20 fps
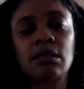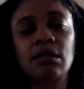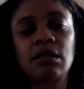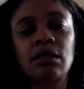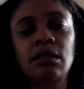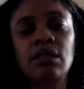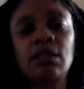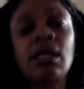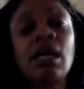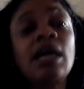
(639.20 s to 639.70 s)

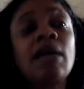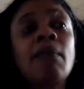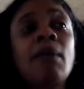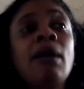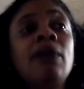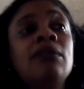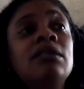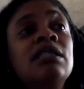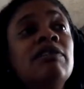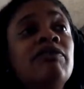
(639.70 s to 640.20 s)
It's not
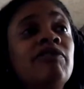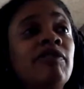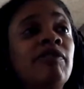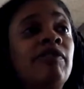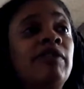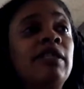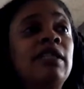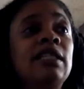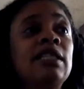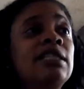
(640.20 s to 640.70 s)
about different
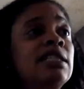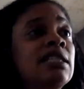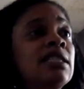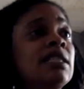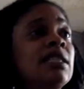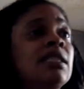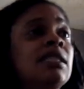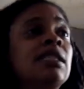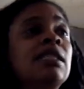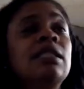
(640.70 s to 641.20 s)

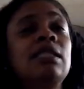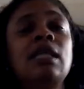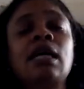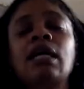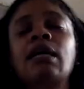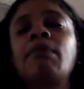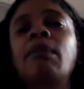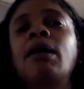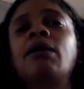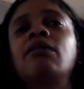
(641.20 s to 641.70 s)
religions. It's
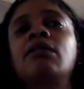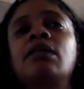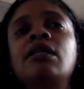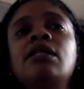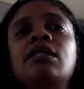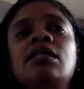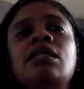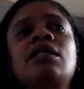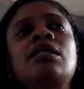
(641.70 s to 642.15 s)
not about this.